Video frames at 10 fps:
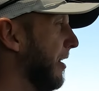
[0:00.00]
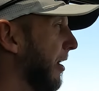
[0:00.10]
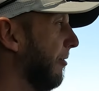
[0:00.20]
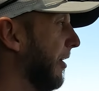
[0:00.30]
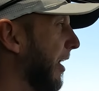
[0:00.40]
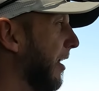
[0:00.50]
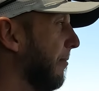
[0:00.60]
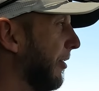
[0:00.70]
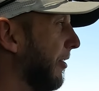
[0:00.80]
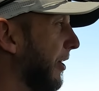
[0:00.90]
okay, I'm
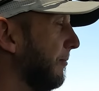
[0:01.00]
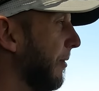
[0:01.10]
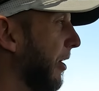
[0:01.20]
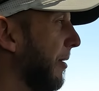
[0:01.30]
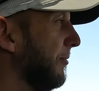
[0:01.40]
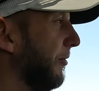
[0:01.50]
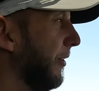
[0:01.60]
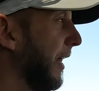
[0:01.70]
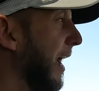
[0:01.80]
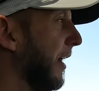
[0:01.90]
gonna cross my arms and
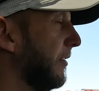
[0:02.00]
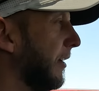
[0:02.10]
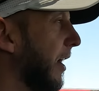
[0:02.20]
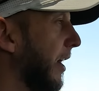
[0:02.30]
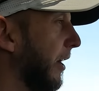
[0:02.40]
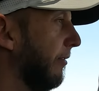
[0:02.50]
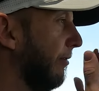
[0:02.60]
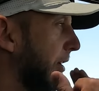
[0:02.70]
relax and kind of